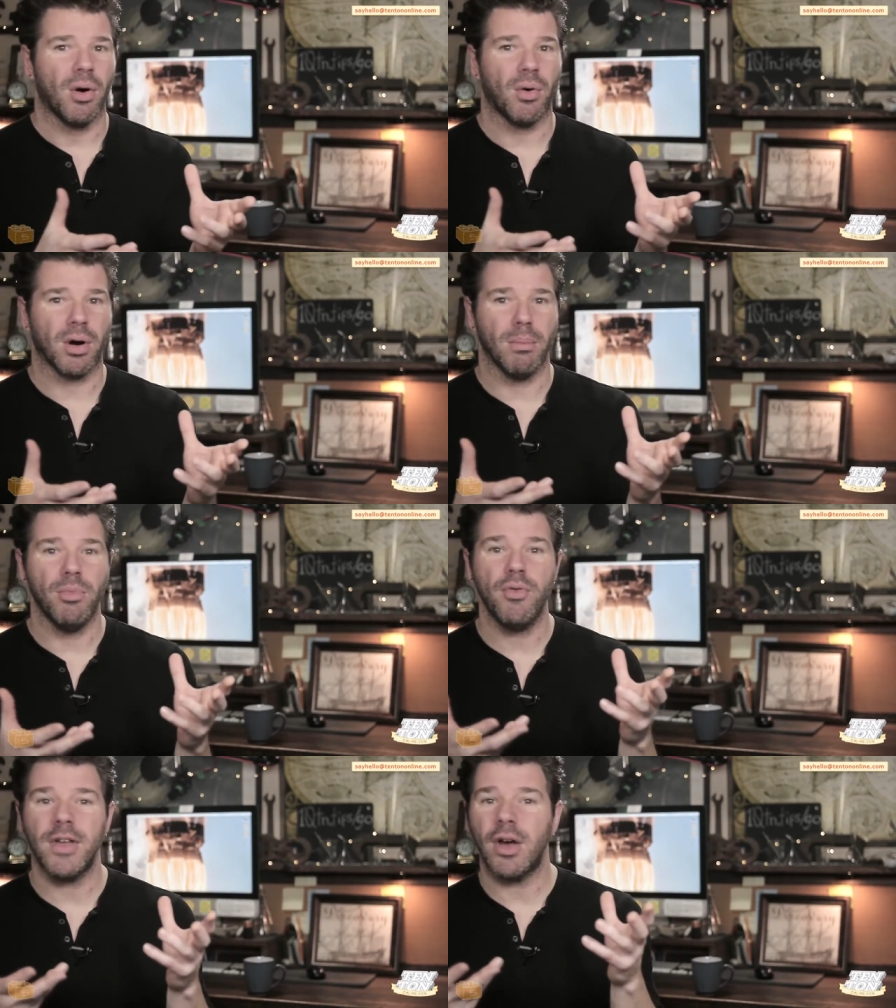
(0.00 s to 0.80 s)
or
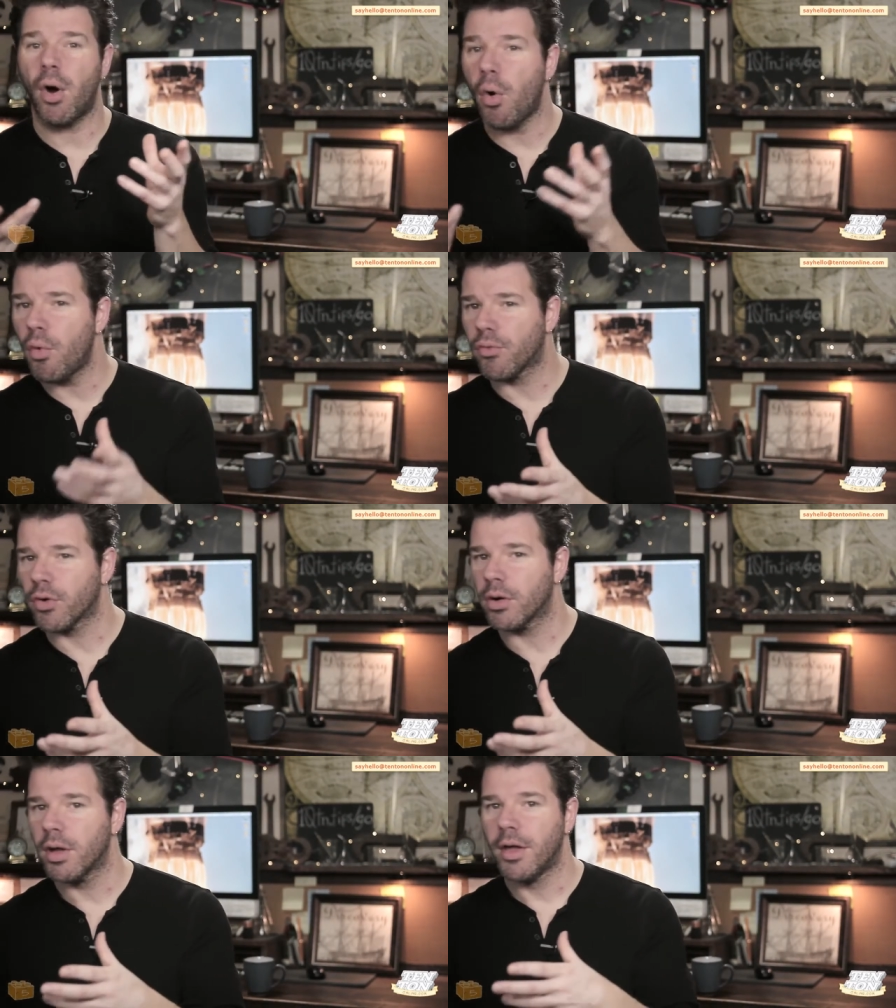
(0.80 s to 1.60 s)
moving
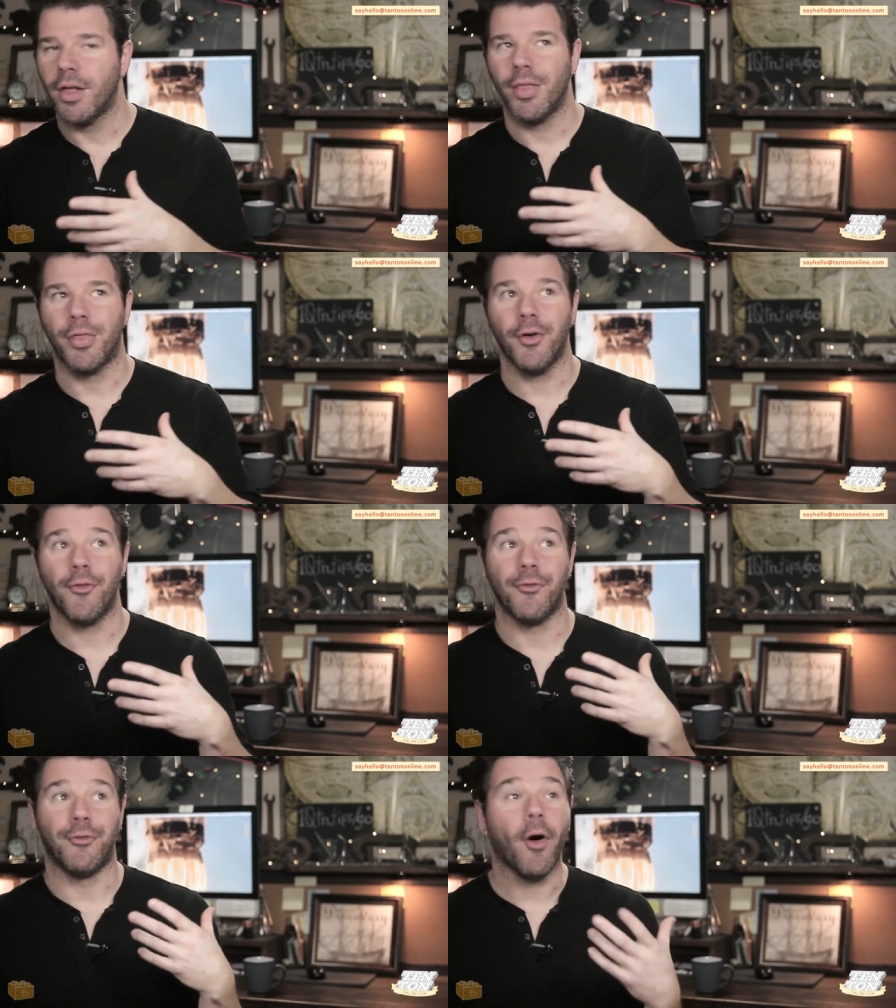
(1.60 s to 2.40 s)
over the
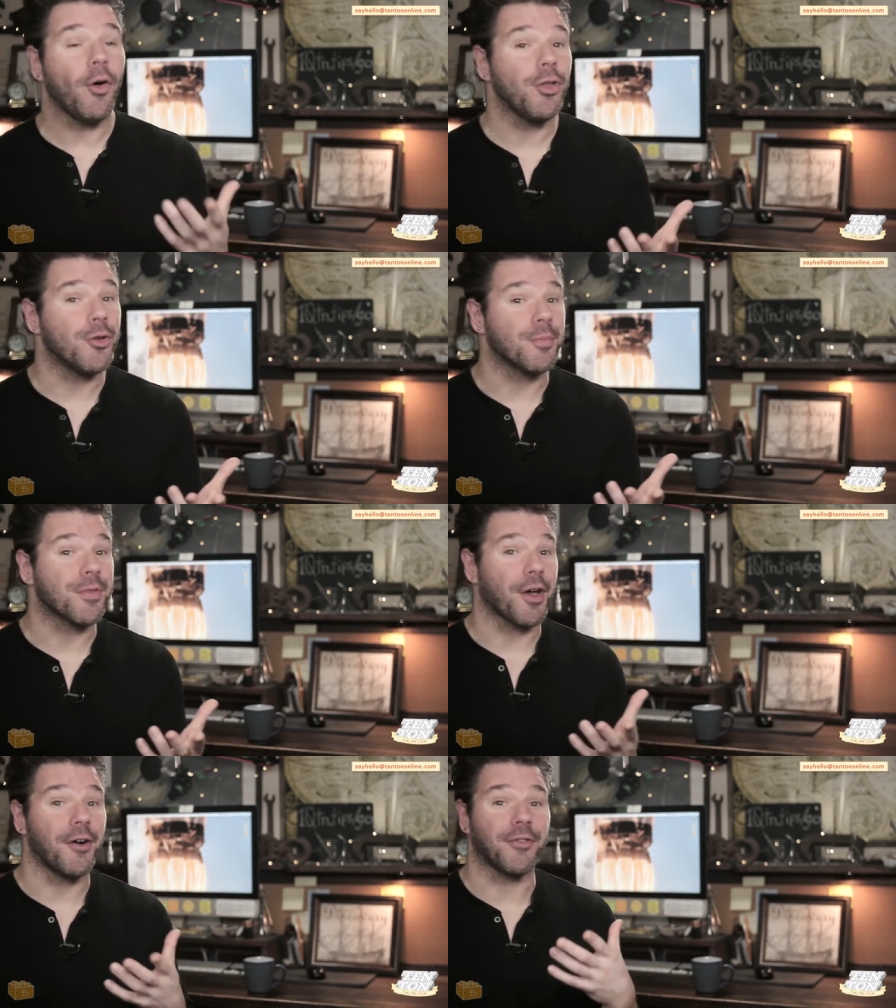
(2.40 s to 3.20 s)

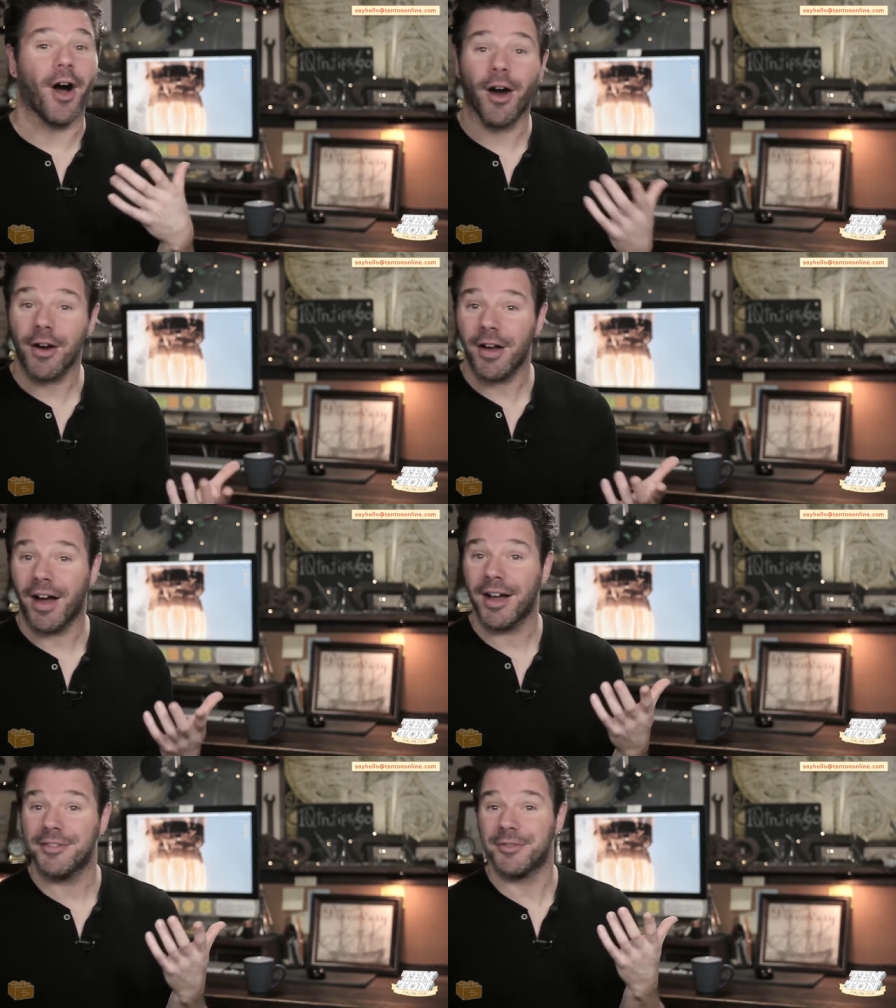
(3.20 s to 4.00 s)
volumes of
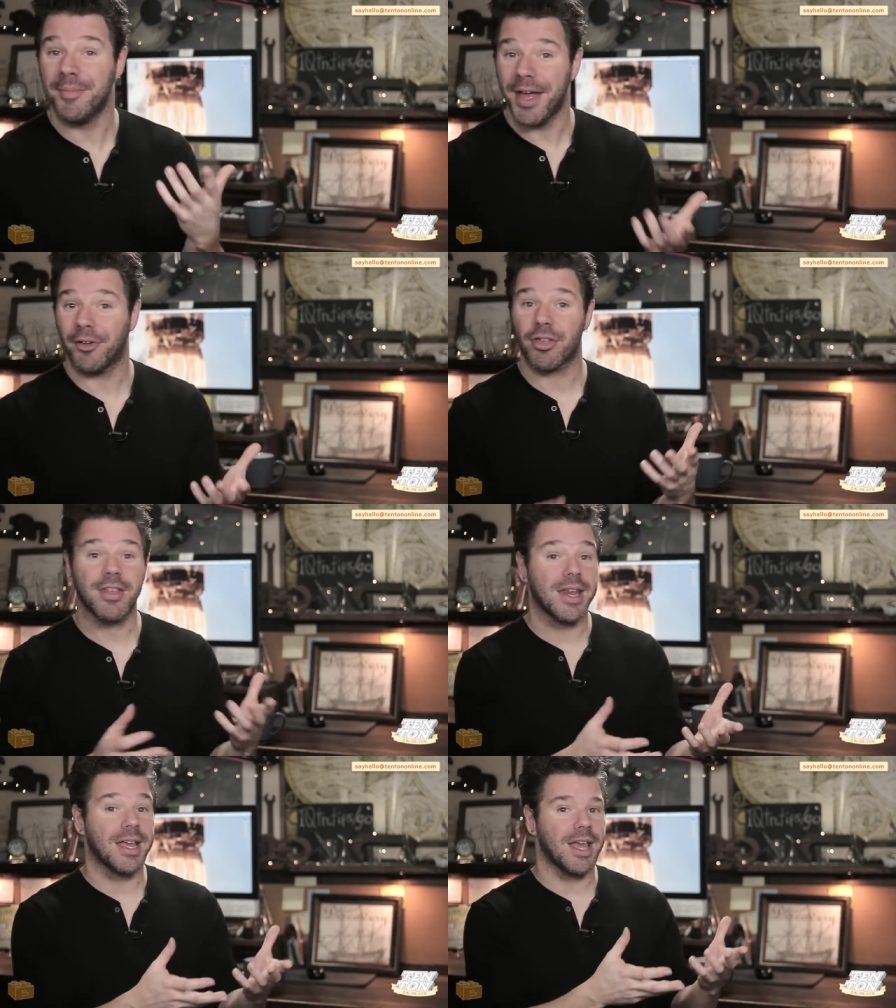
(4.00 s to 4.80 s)
archived mail
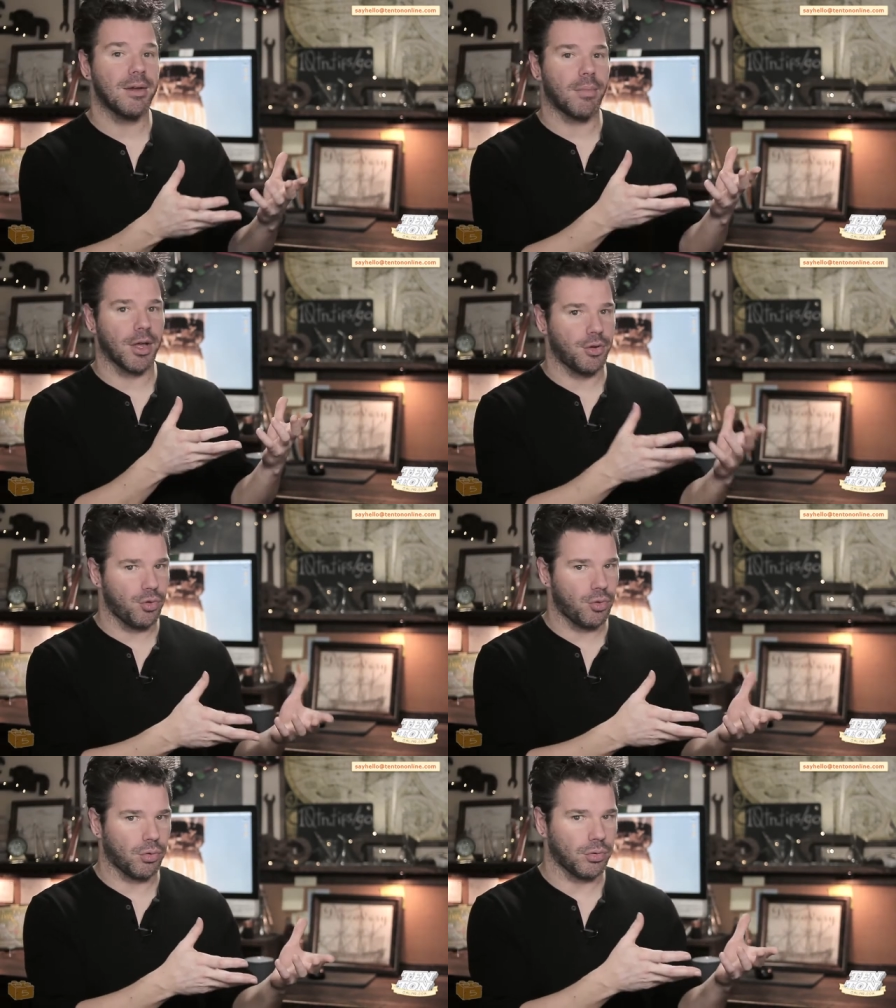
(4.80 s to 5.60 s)
sitting in my
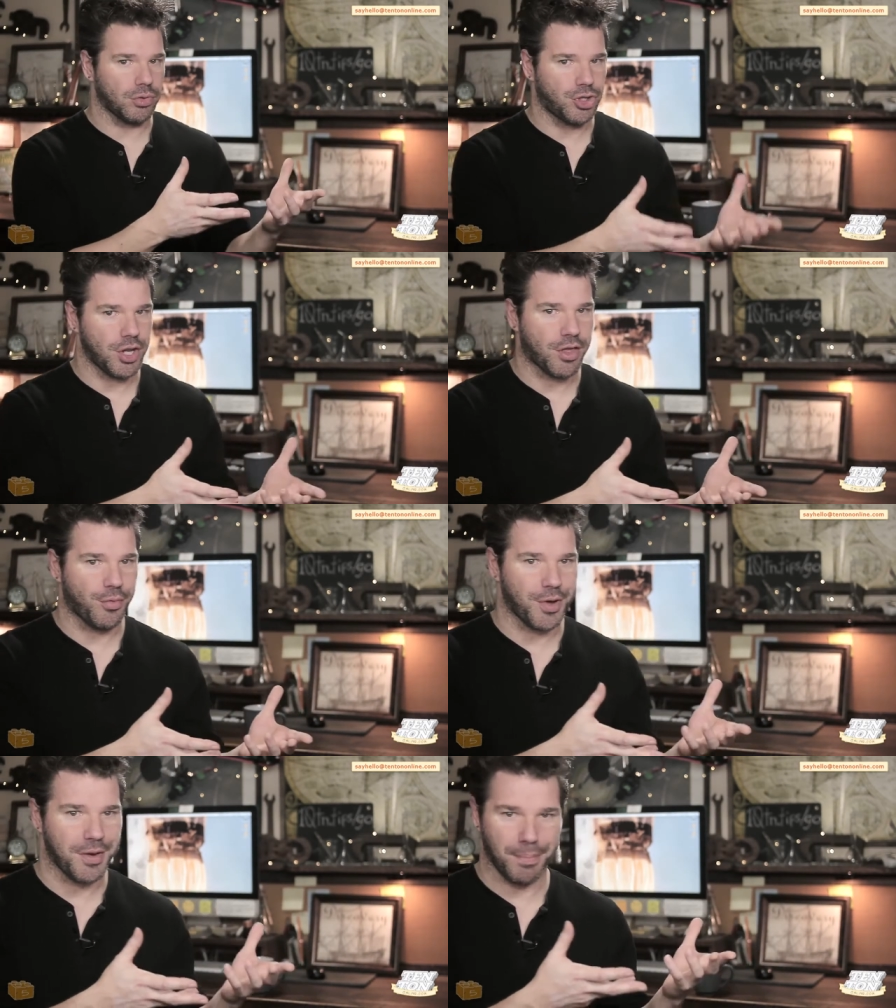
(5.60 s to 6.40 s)
Google G
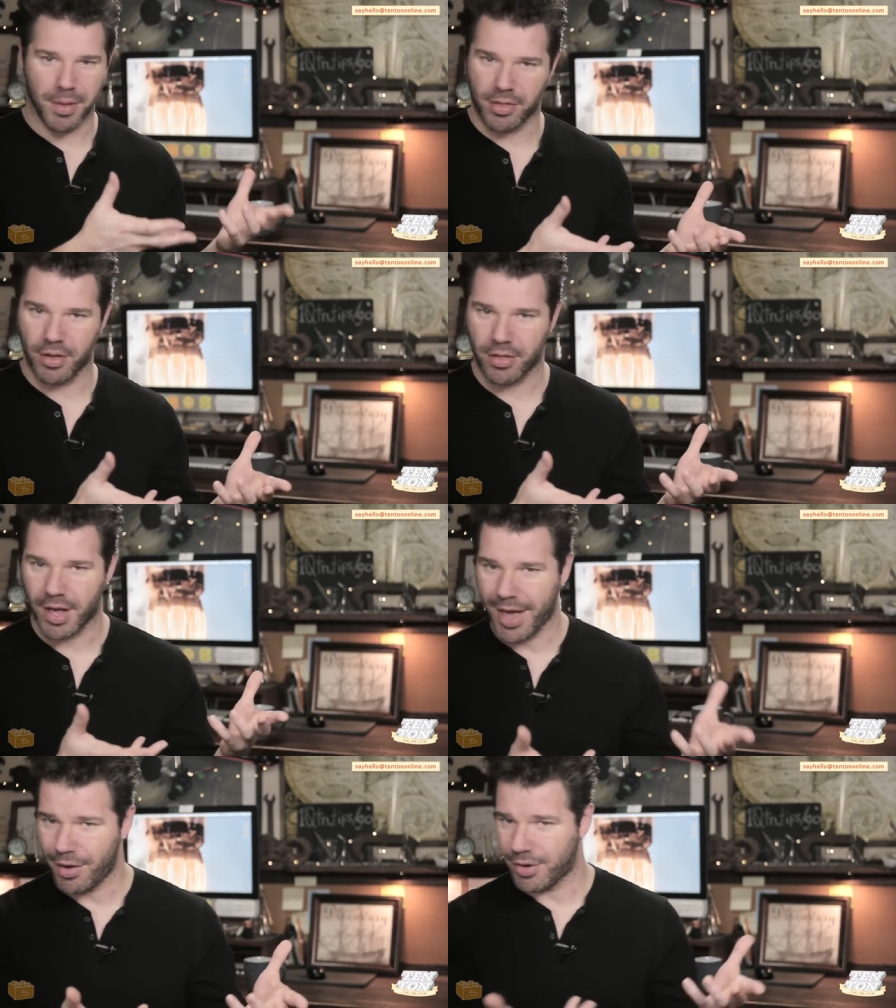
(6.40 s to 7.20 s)
Suite business
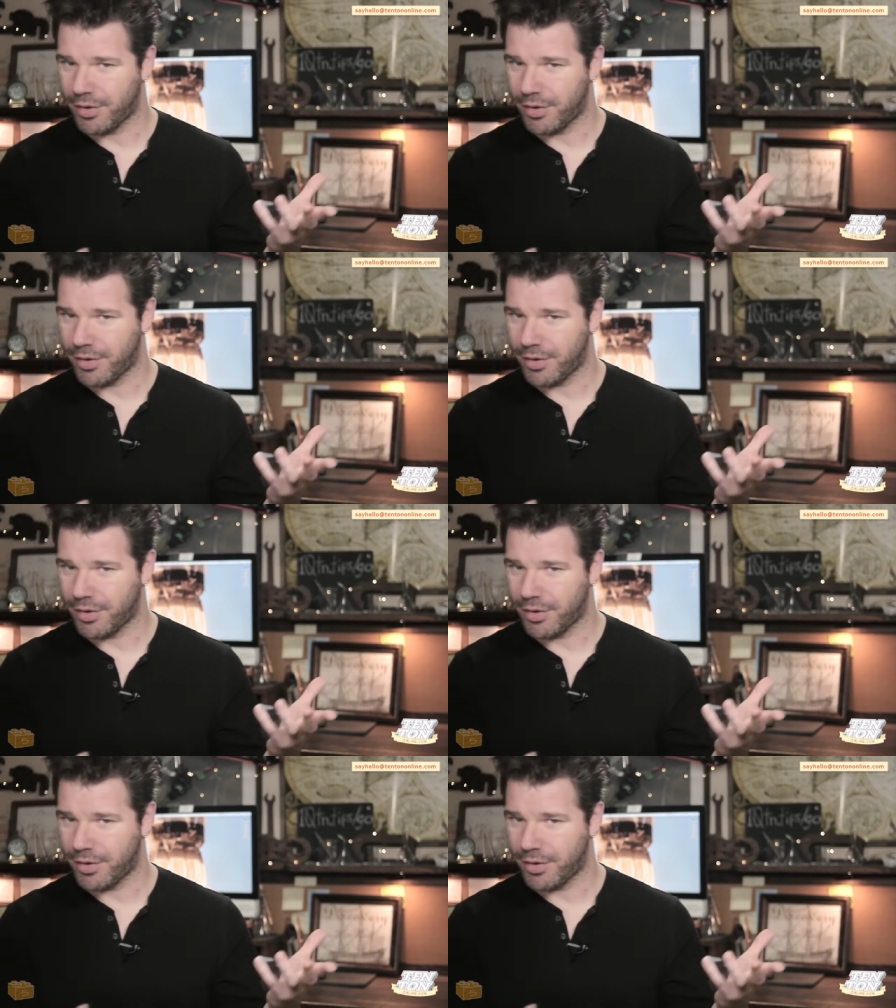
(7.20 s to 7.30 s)
account.